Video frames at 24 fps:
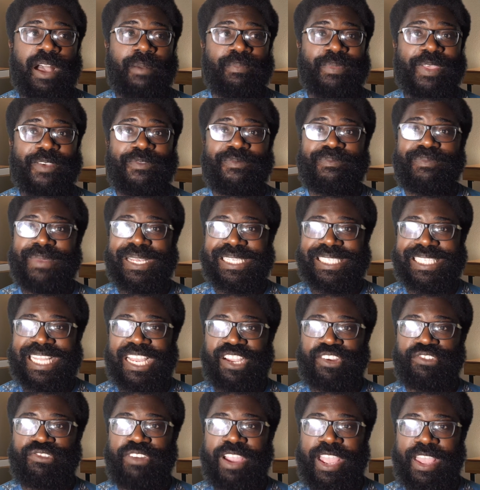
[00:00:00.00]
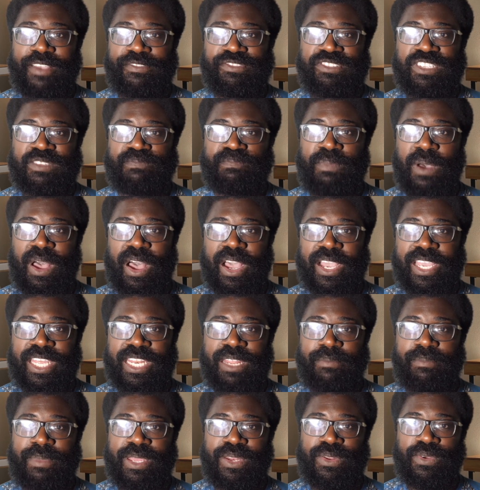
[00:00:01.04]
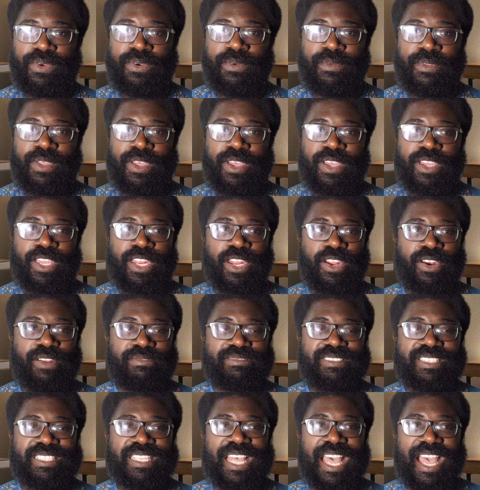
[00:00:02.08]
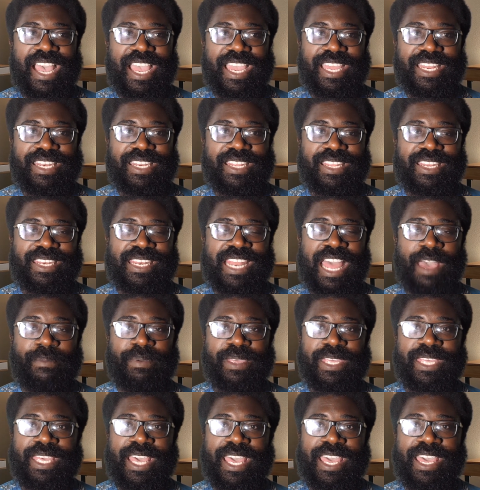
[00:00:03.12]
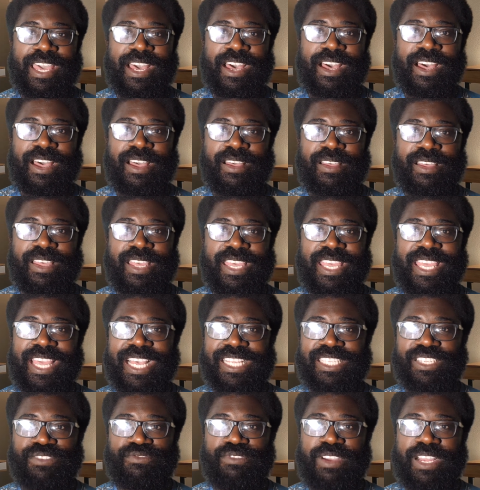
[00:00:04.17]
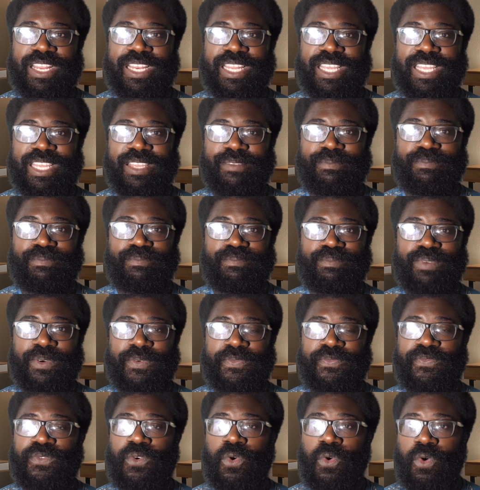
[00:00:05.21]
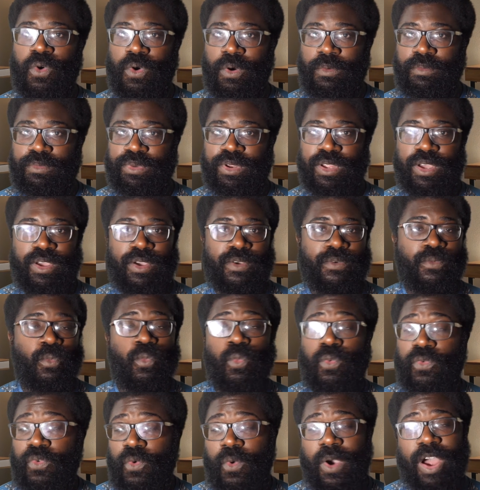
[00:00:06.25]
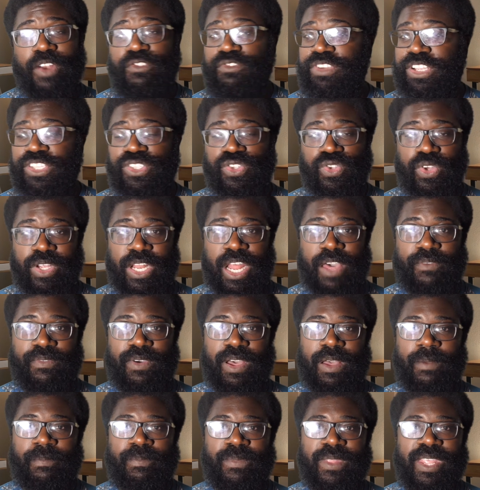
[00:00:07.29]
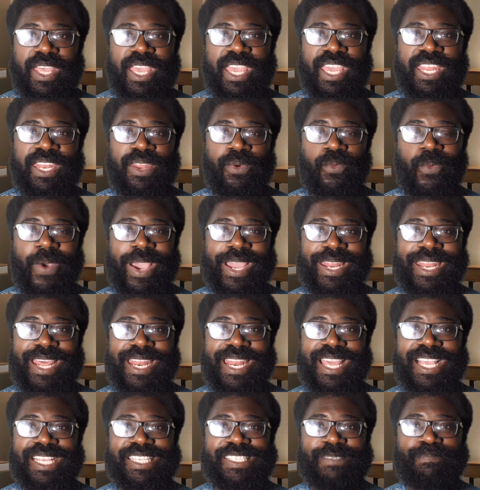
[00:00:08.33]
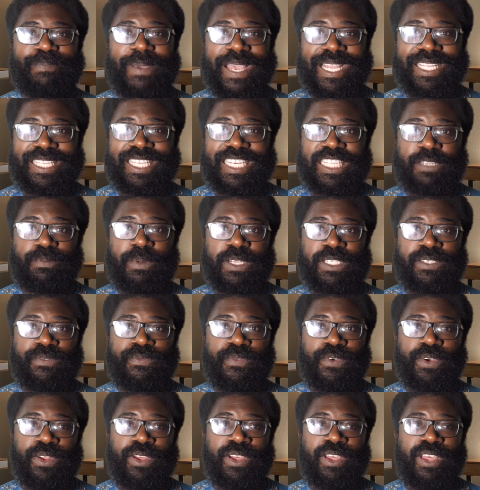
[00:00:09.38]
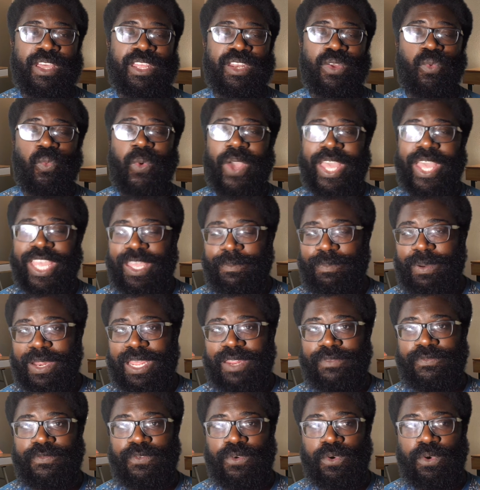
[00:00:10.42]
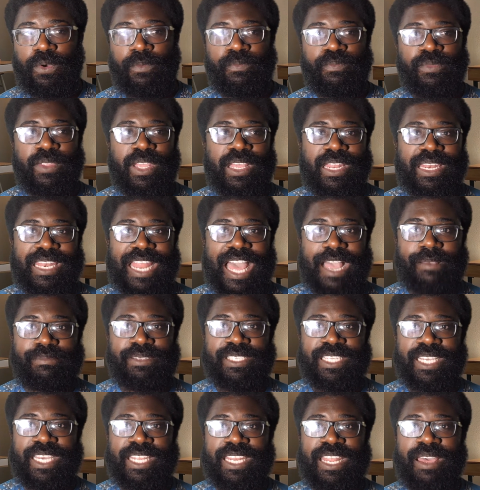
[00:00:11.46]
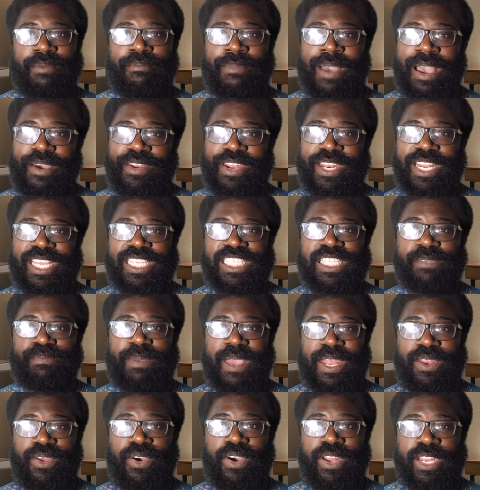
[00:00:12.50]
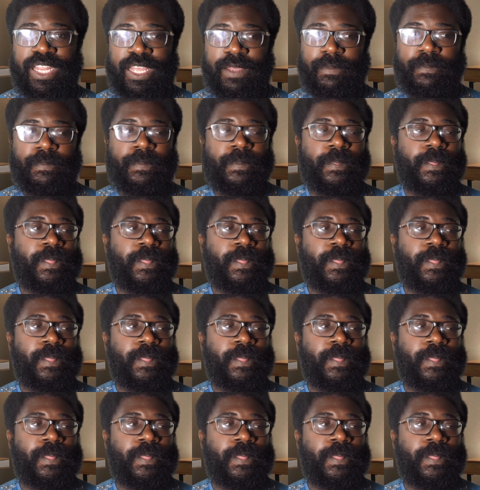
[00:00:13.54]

they've missed that creative spark in the middle. You know, they've signed Naby Keita. He hasn't really performed, for one reason or another, in the way that they expected, especially for the way he played for Leipzig and the amount that they spent on him.